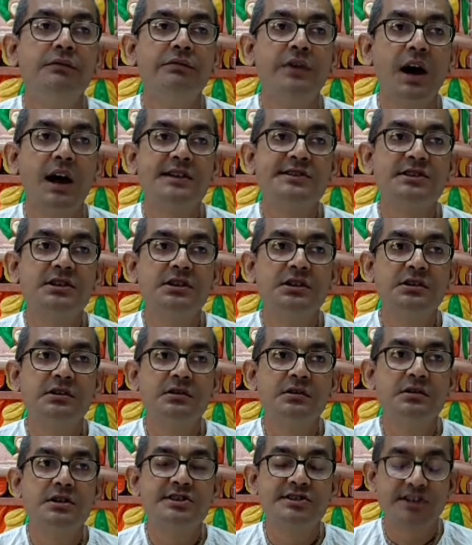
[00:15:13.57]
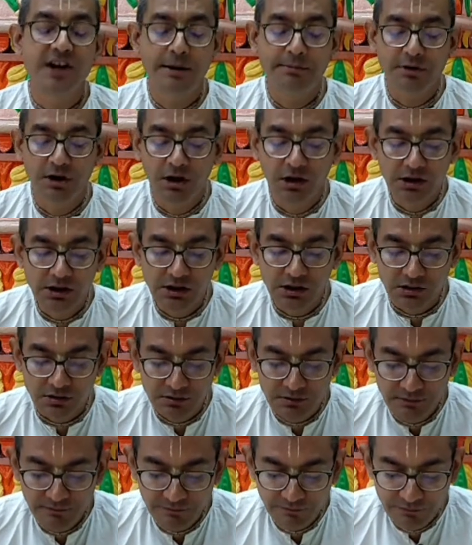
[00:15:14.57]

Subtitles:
Vyasa described earlier